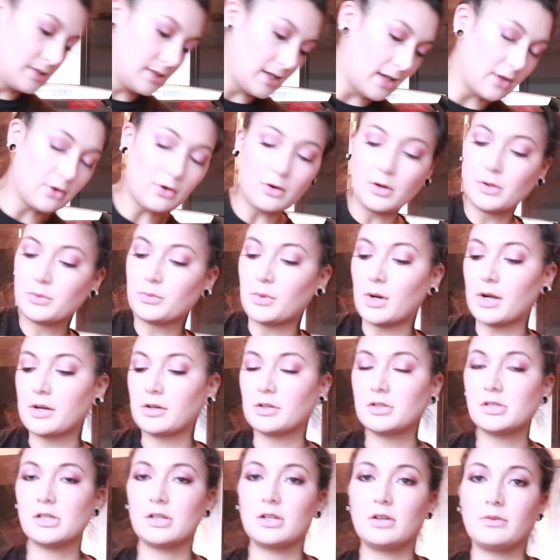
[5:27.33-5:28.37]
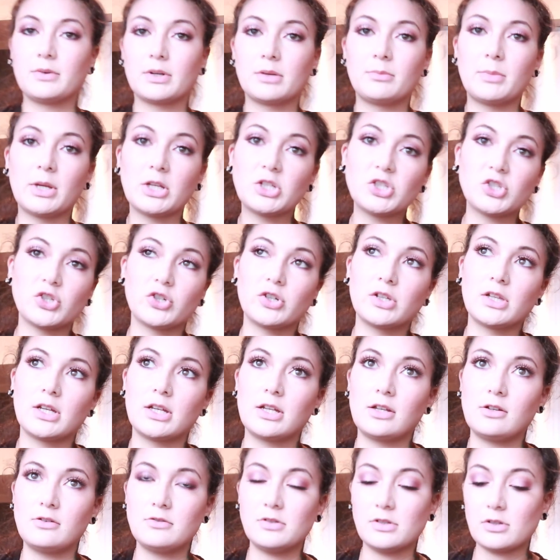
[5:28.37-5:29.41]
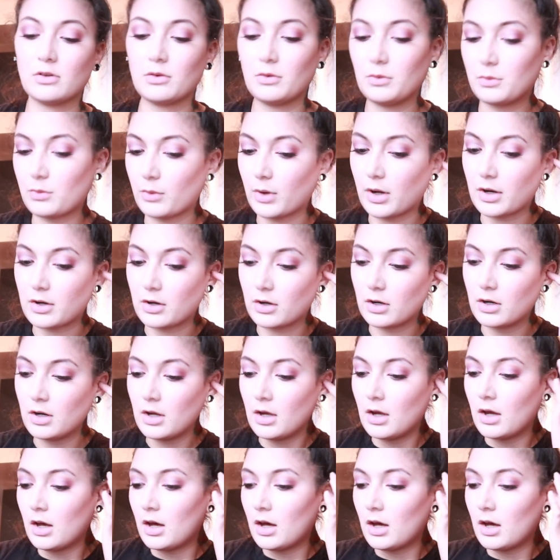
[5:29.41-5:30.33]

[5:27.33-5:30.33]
say cold water, so you want to make sure that you use cold water.